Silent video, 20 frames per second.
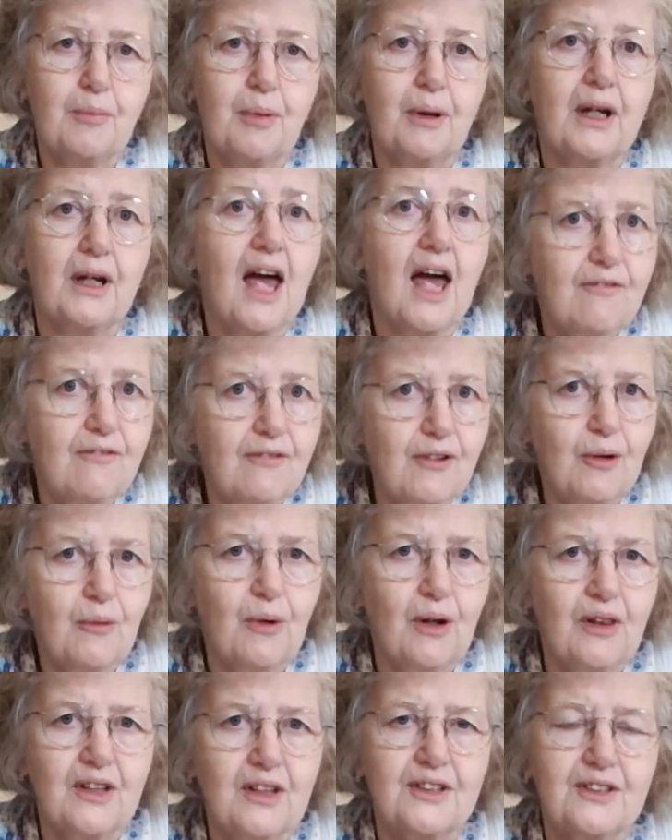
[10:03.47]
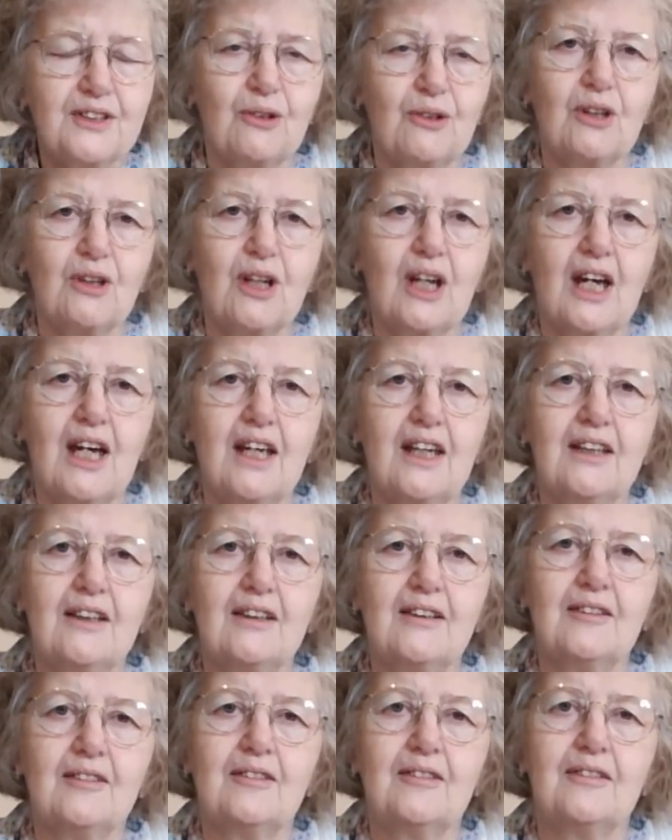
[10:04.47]
but everyone that's okay.
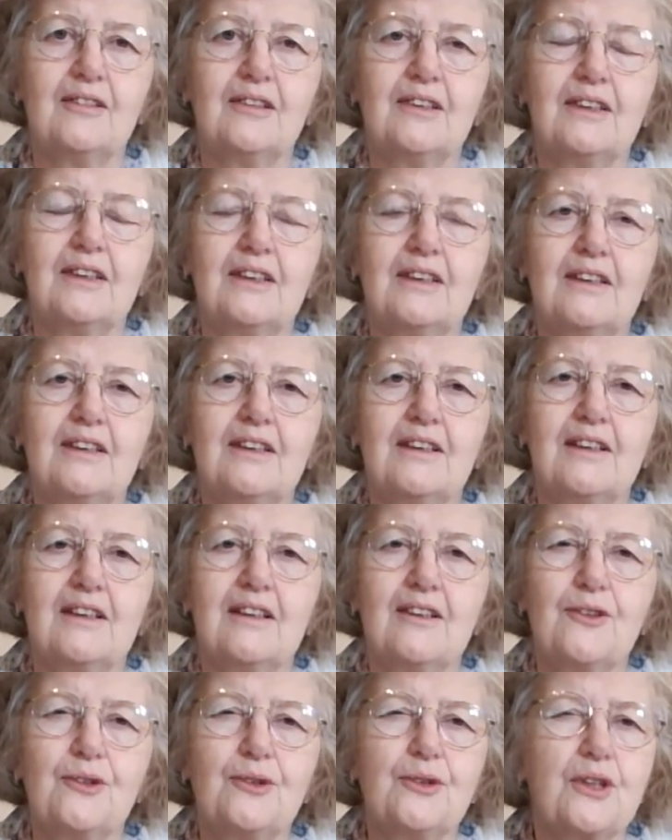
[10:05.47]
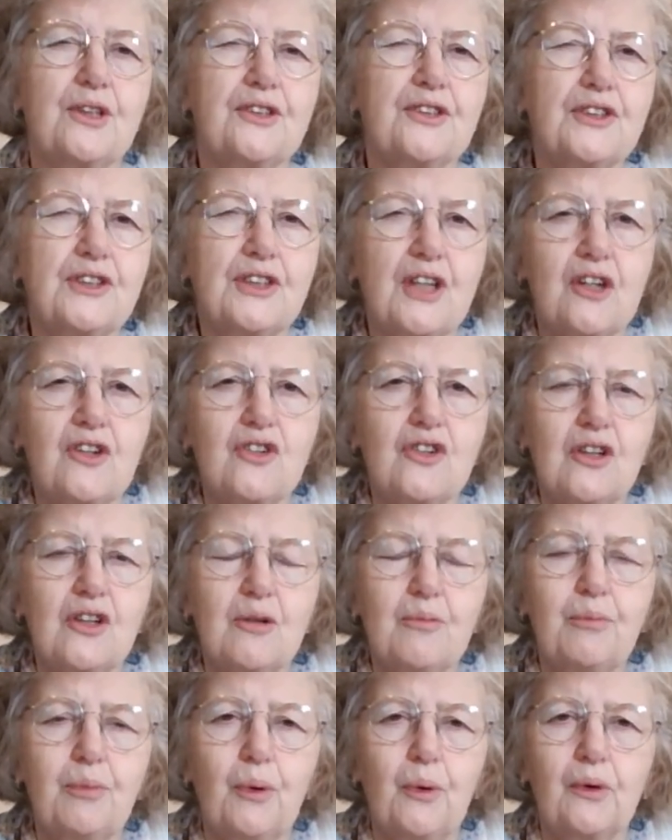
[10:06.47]
Those are such an
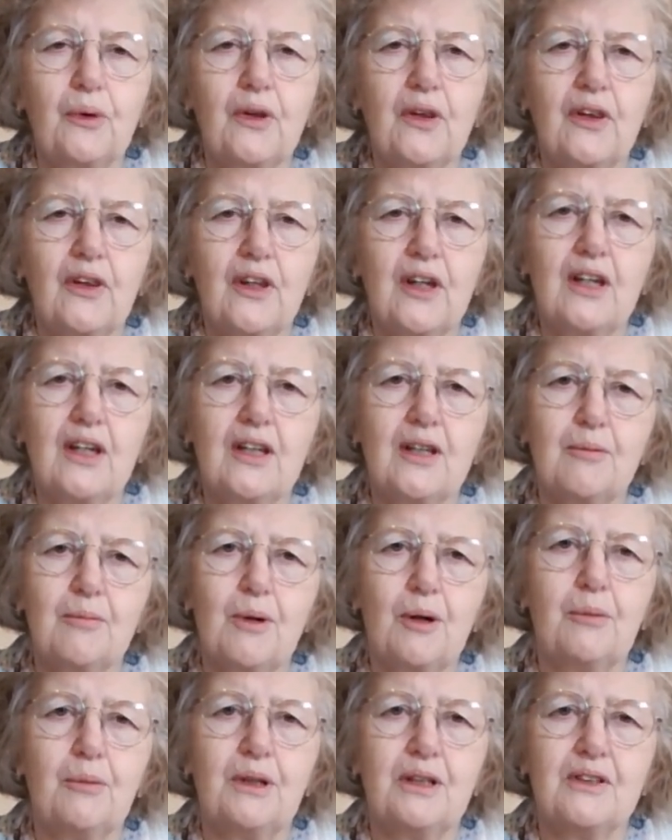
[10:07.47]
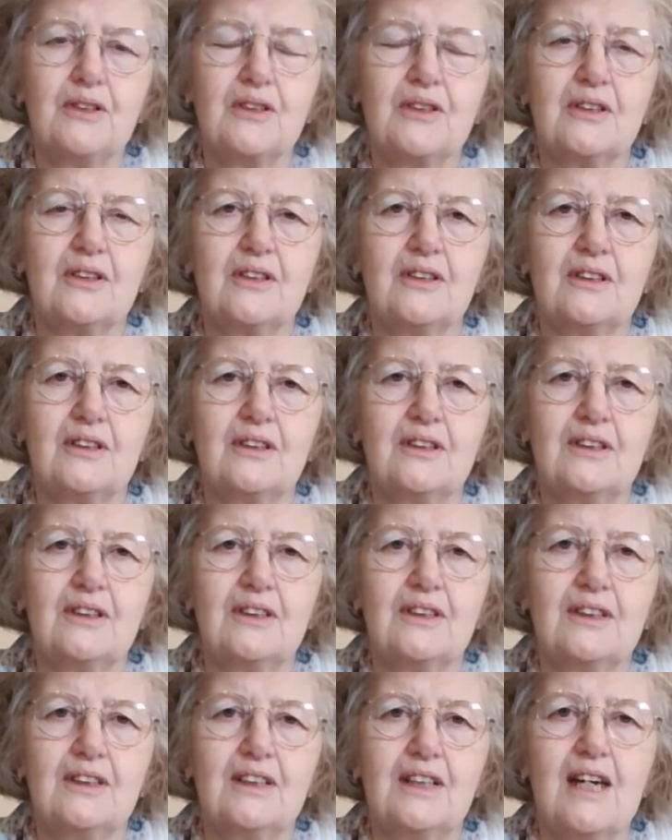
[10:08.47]
important thing at the moment.
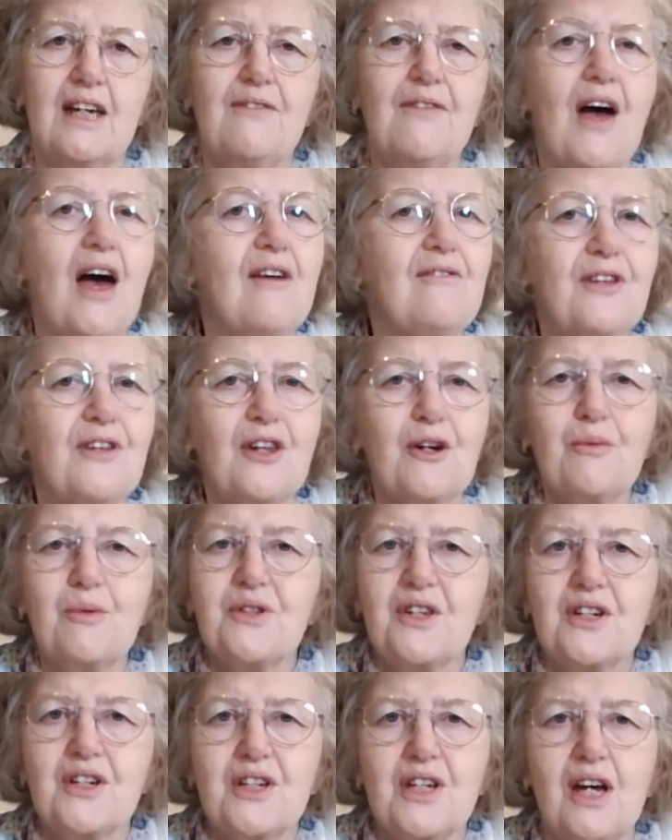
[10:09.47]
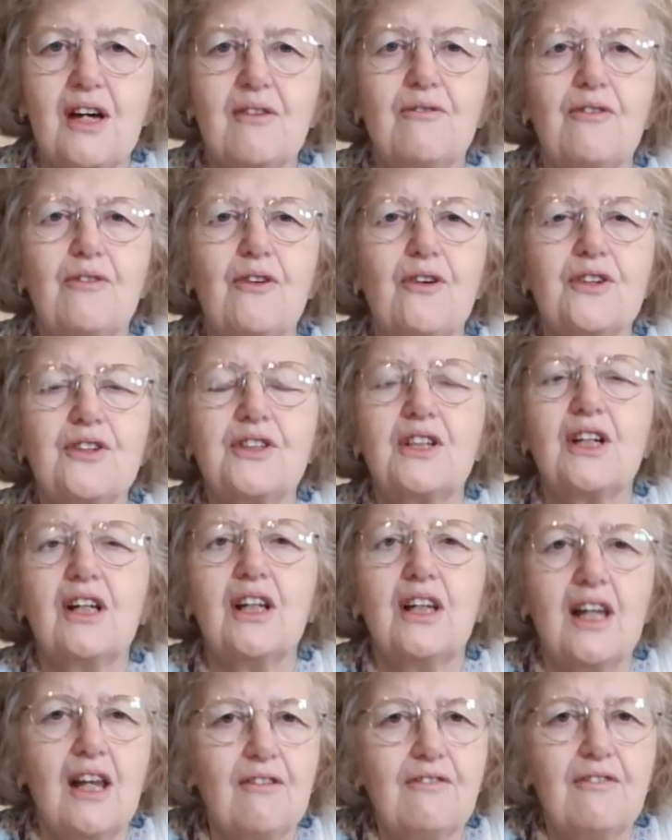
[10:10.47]
If ever there was a time for us to
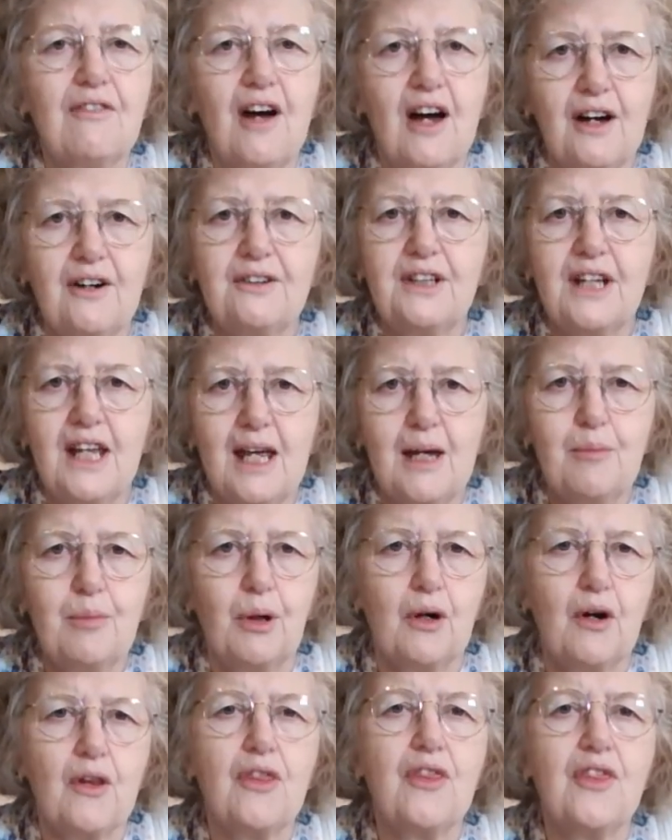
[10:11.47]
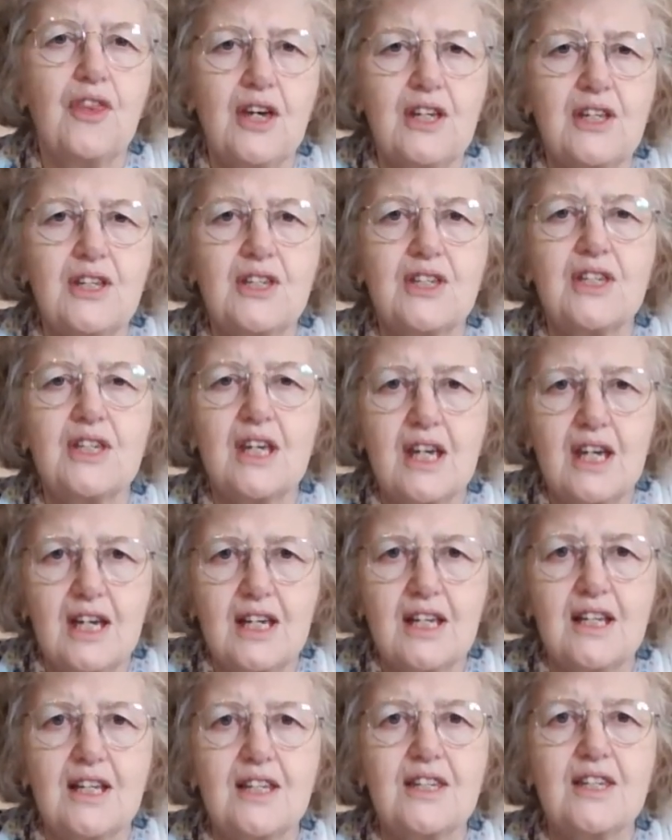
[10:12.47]
love our neighbour, this
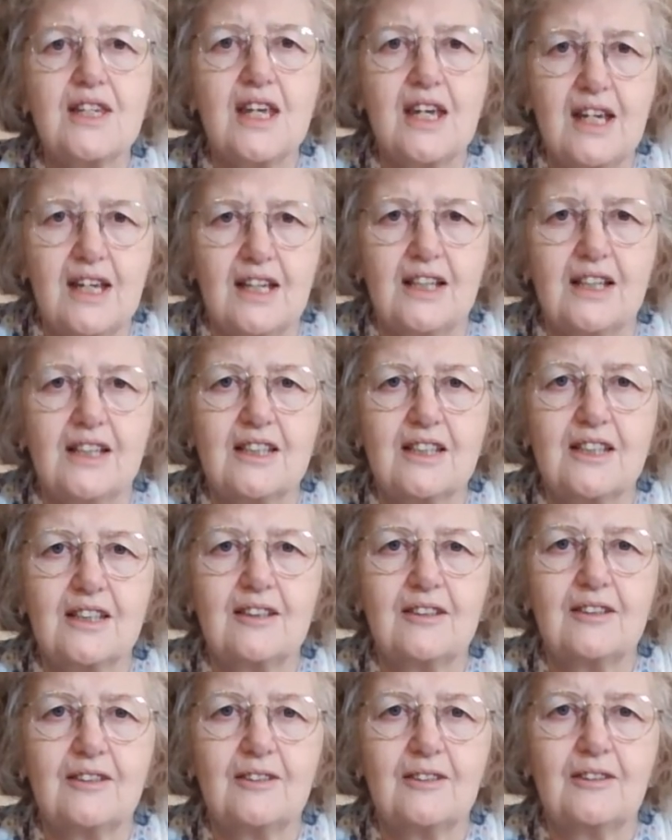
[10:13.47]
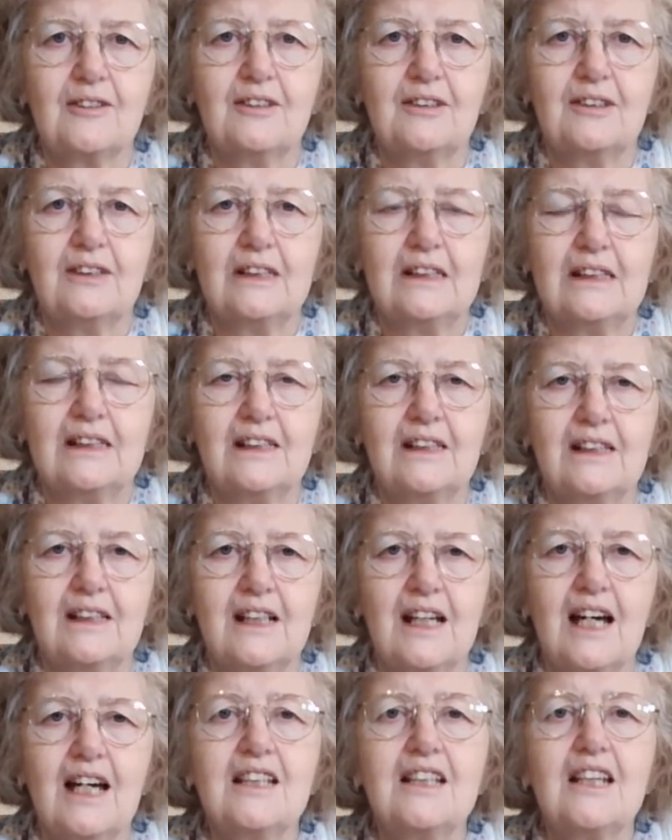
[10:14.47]
is it.
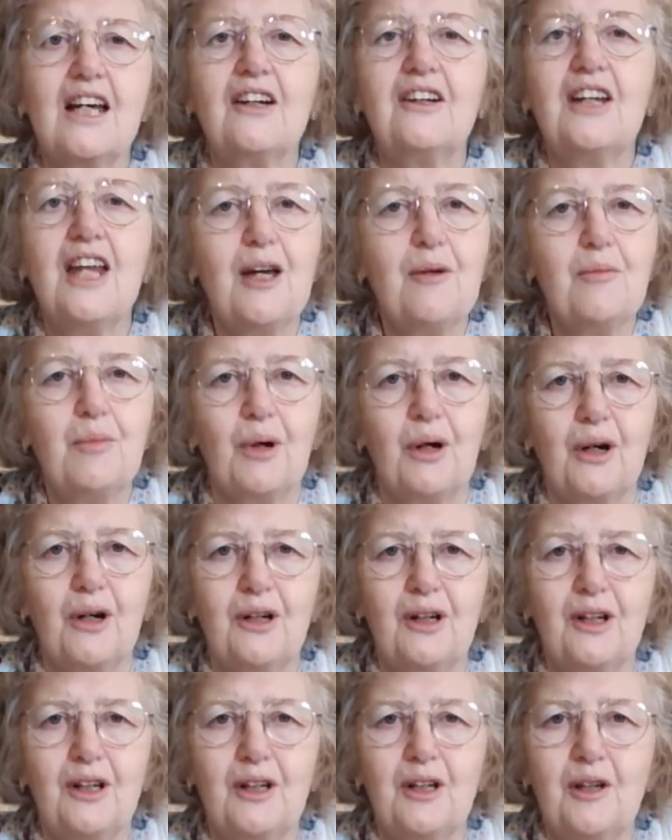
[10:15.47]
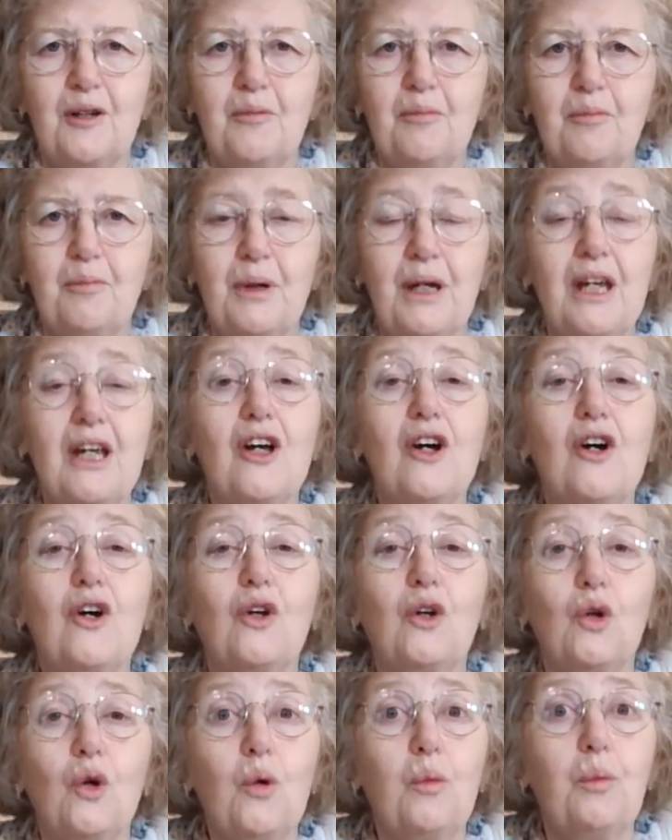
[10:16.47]
And our neighbour being
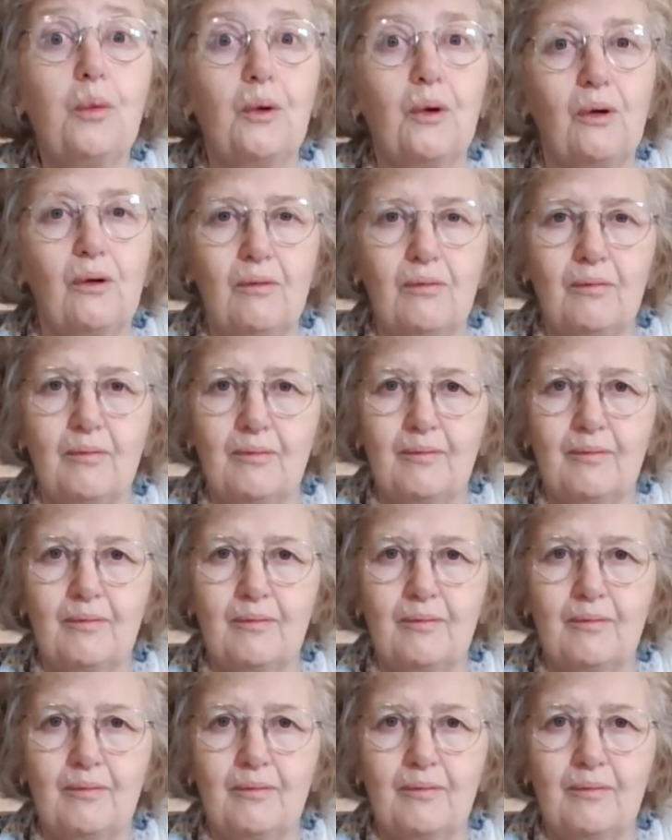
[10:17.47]
global,